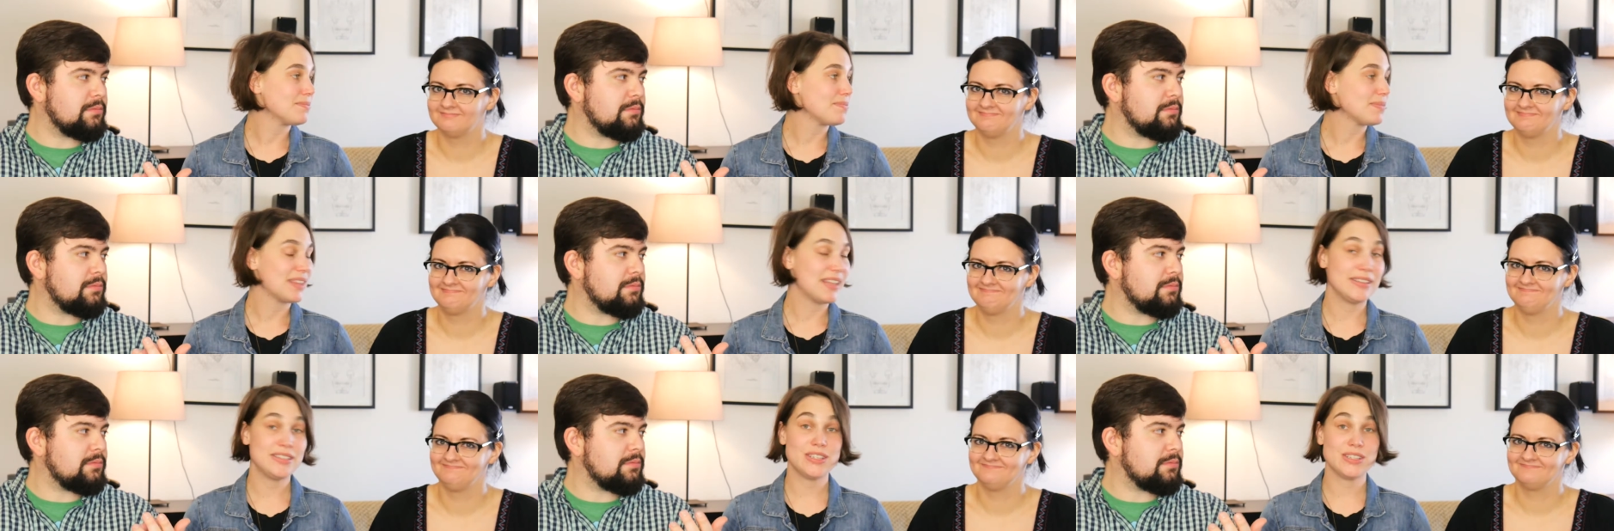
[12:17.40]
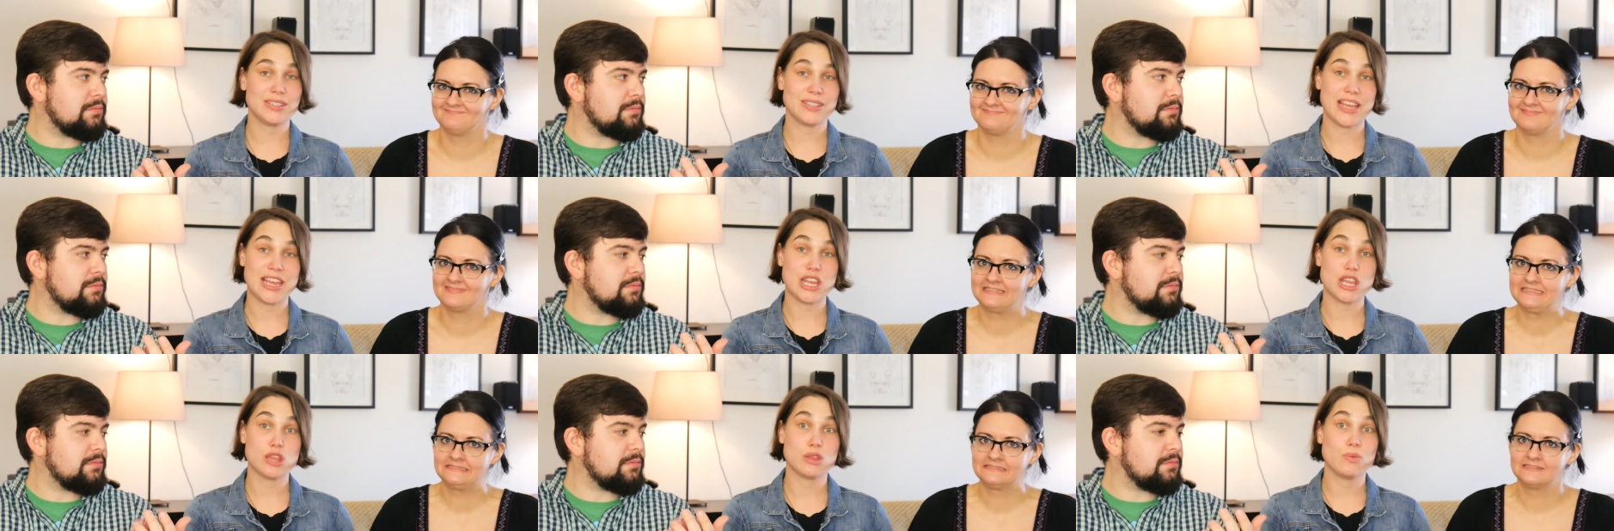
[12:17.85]
Speaker 1: This is
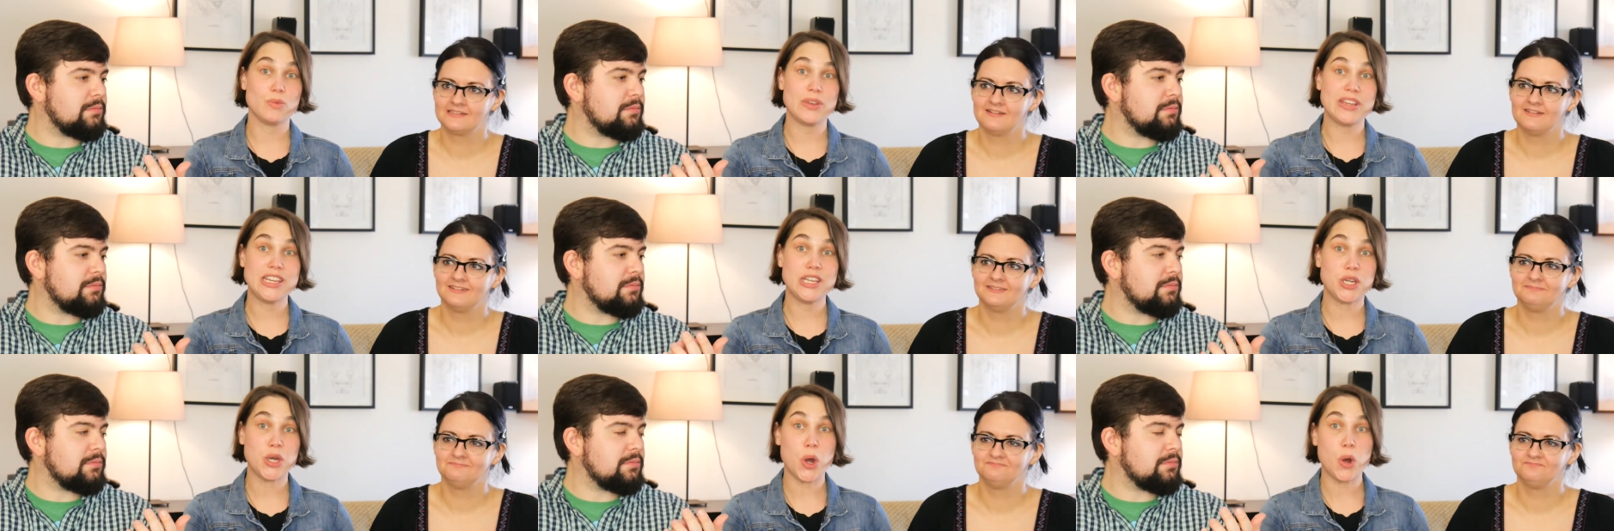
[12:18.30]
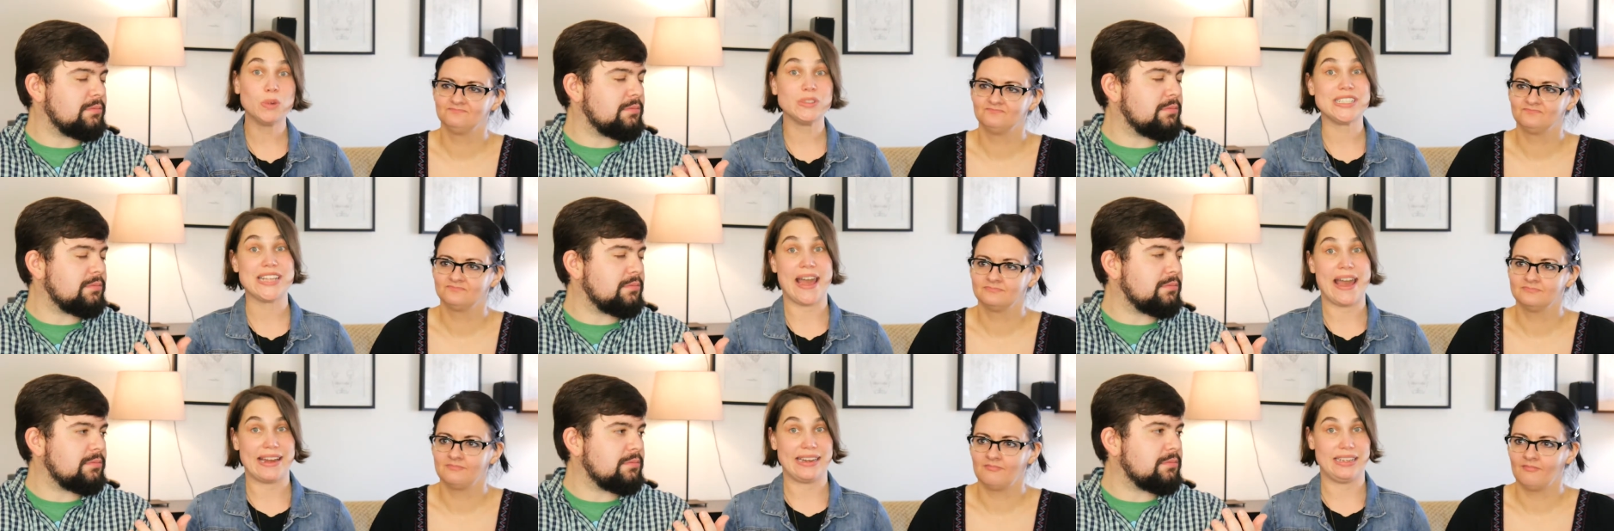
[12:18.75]
like 3 goes
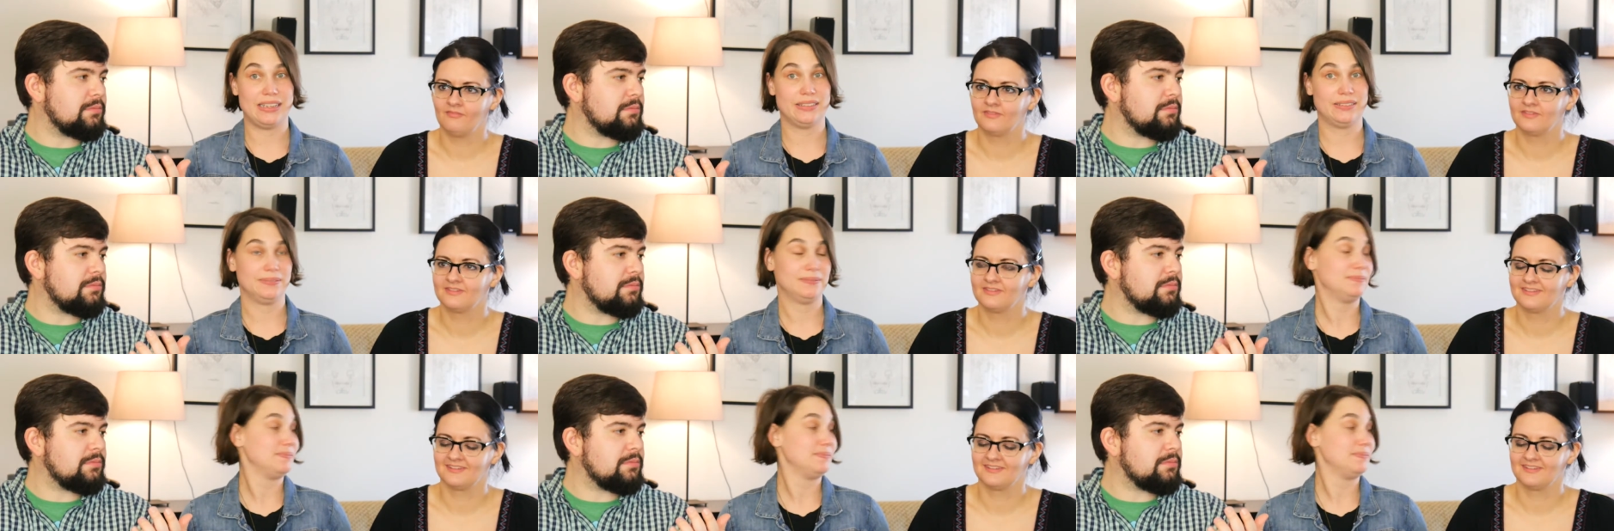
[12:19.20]
at it.